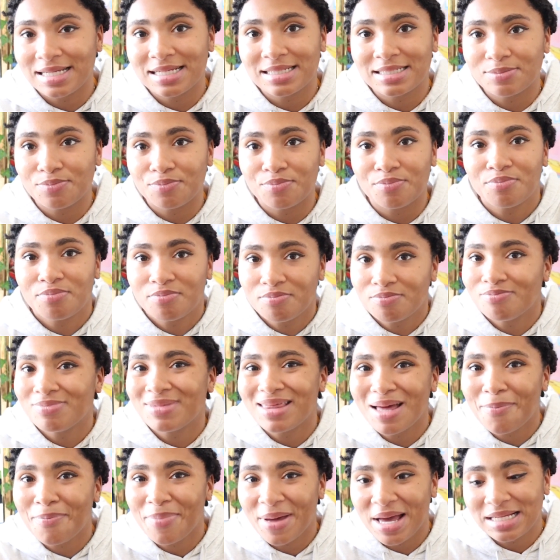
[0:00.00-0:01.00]
it's
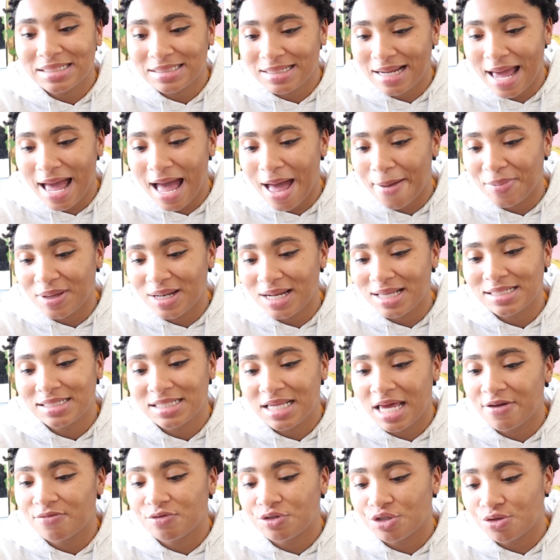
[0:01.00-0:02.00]
the best app and it
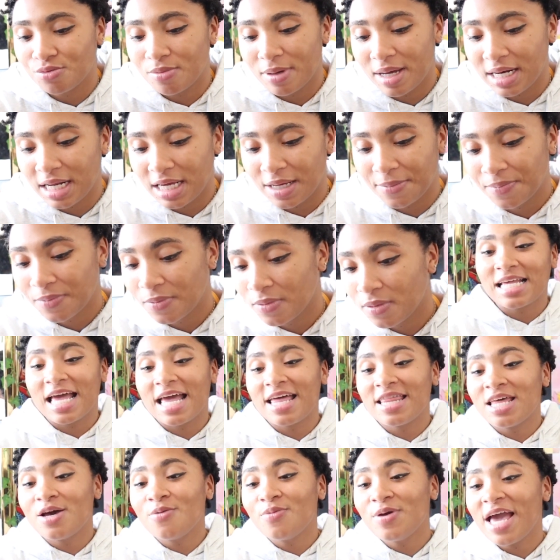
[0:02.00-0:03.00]
saves you money.
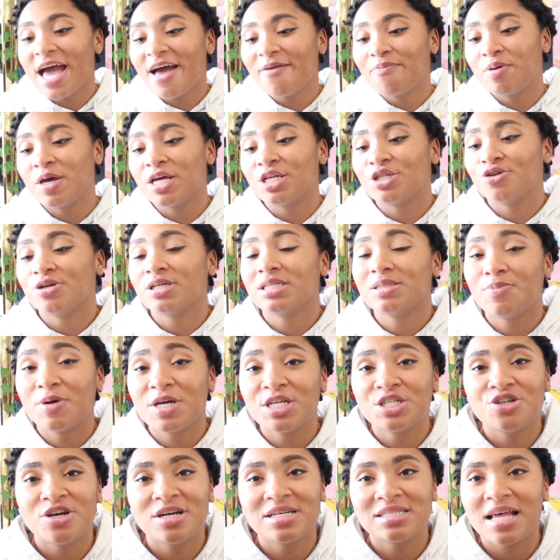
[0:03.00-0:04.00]
And then we have Pinterest.
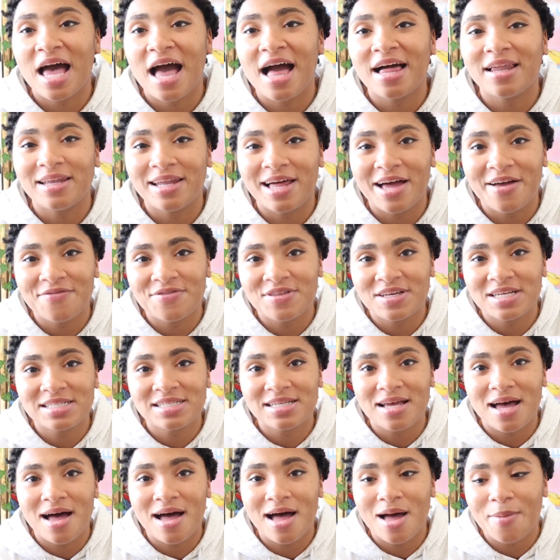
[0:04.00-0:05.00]
Pinterest, I love
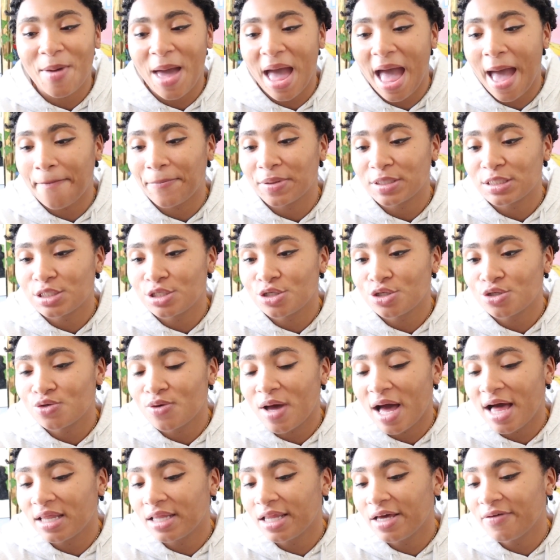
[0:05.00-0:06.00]
this app too.
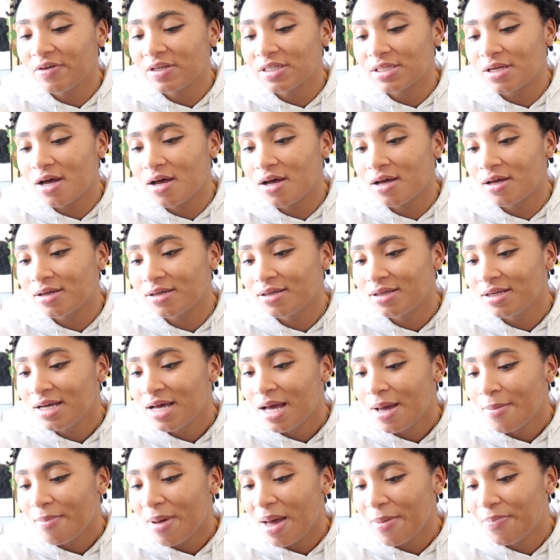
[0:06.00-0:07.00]
I love it.
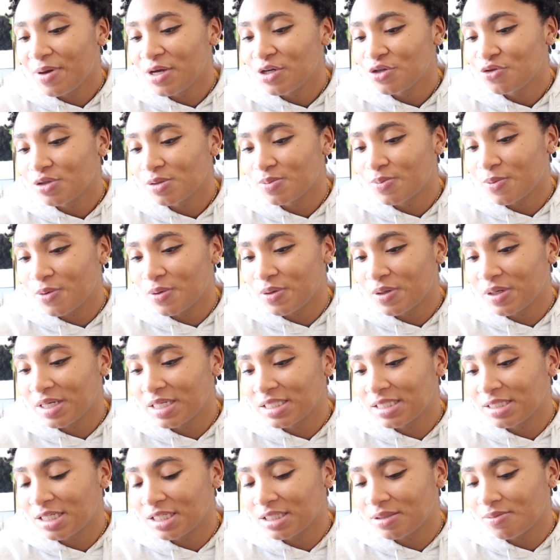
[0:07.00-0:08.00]
My Pinterest
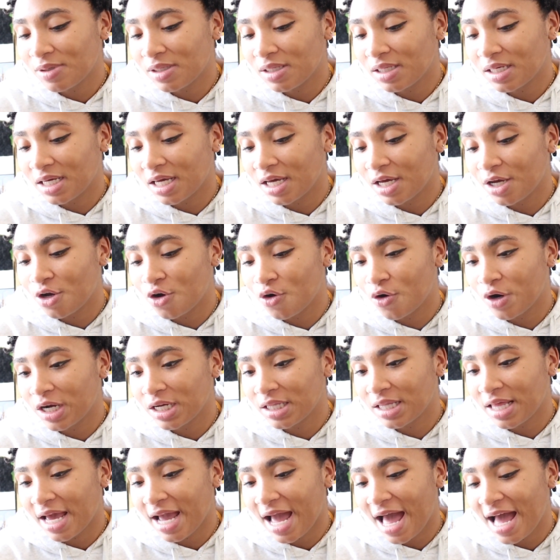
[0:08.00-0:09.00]
boards just be looking
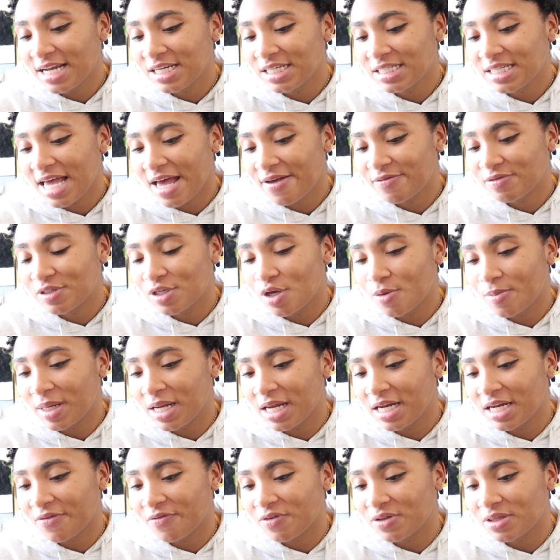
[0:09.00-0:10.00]
gorgeous. Like, I just have so
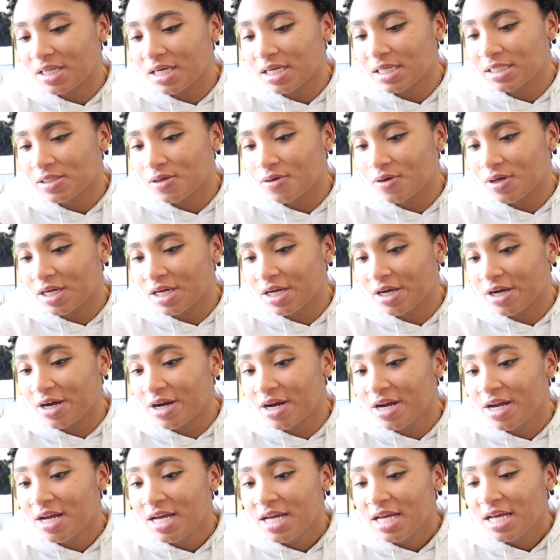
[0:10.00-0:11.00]
many different things on
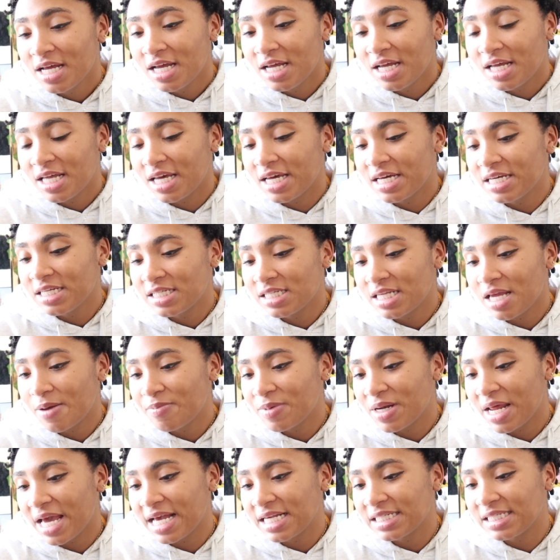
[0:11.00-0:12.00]
here. It's
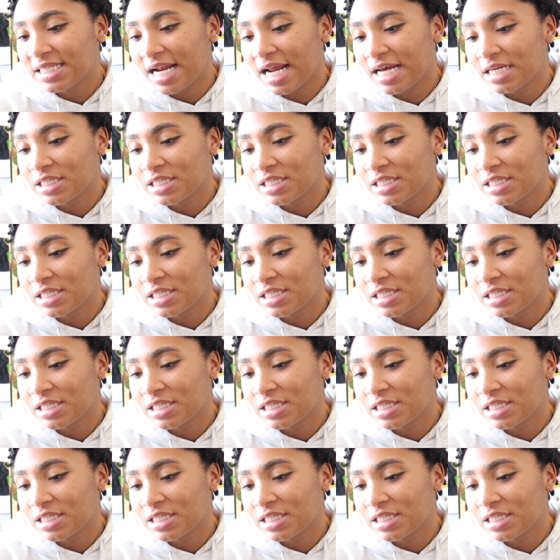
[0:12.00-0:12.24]
some days that